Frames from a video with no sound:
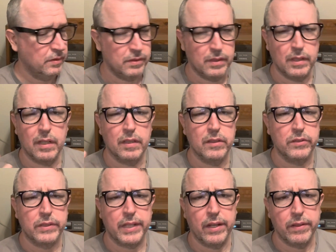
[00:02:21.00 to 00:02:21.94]
Did I lose
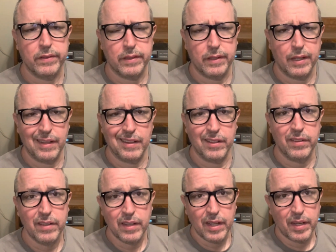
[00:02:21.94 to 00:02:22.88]
count? I don't know.
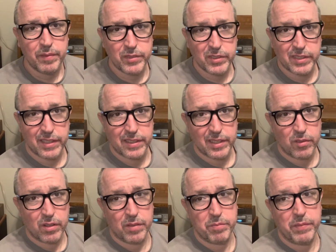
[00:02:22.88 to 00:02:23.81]
I'm doing that thing
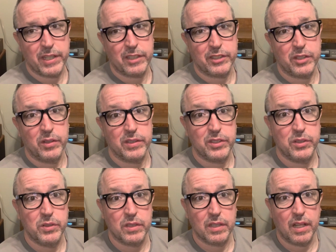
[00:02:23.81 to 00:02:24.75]
where I make a show at 2
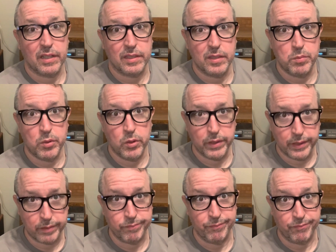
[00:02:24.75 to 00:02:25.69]
o'clock in the morning
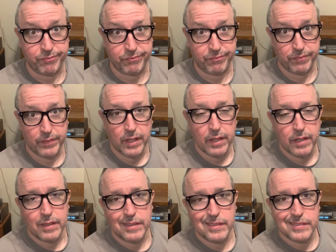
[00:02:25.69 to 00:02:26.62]

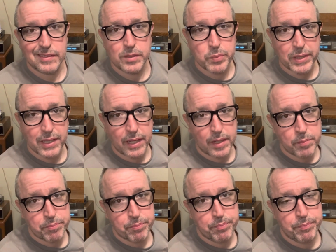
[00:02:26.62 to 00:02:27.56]
because it's been kind of
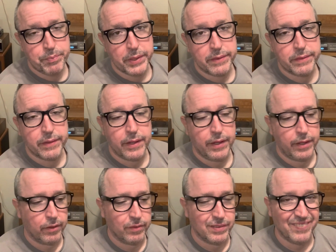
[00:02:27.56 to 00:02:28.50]
busy
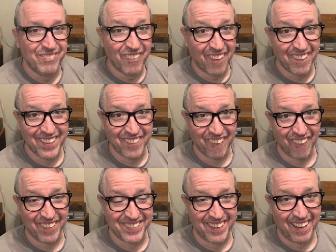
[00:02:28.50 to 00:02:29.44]
here. It's Mardi Gras
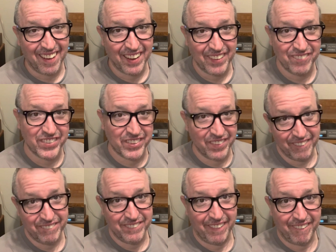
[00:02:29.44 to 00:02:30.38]
time, so
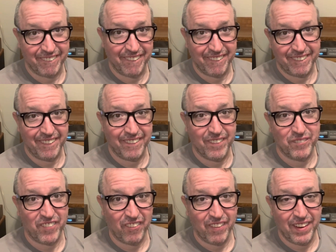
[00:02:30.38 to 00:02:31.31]
dear, dear, dear,
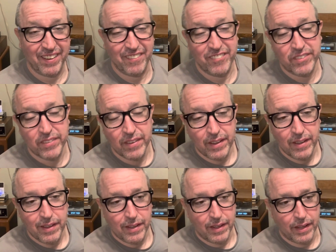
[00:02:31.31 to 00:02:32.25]
parades
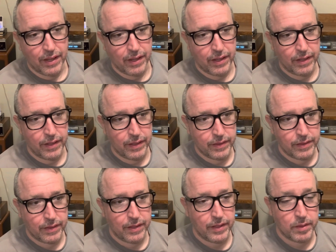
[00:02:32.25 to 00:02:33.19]
and
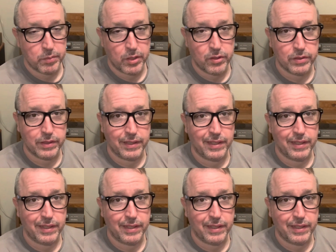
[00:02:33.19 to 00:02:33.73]
then I'm going